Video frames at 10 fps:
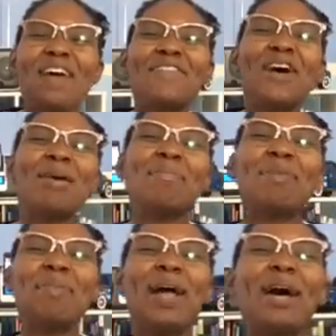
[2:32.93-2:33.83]
Farmer
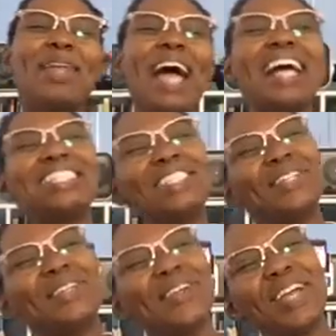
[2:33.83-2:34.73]
Brown had
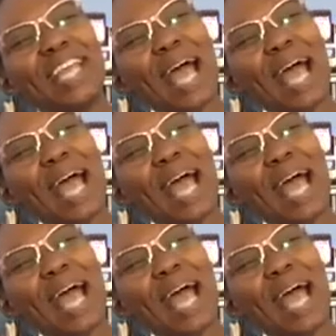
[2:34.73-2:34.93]
2 green